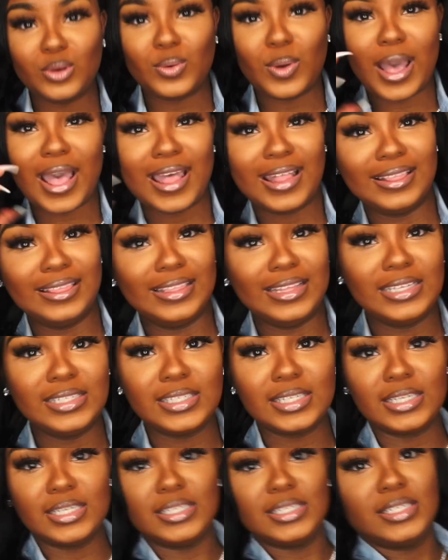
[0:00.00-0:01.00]
so this
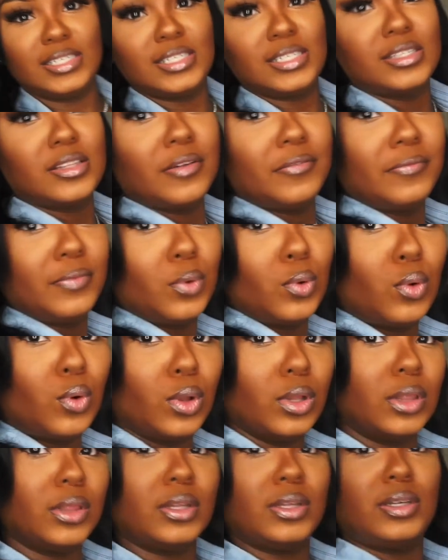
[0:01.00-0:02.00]
is the
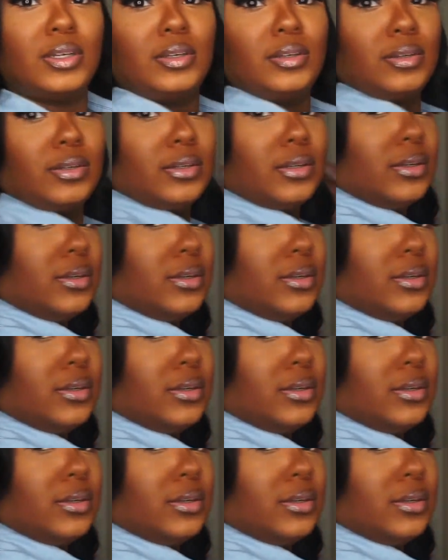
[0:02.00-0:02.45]
full look.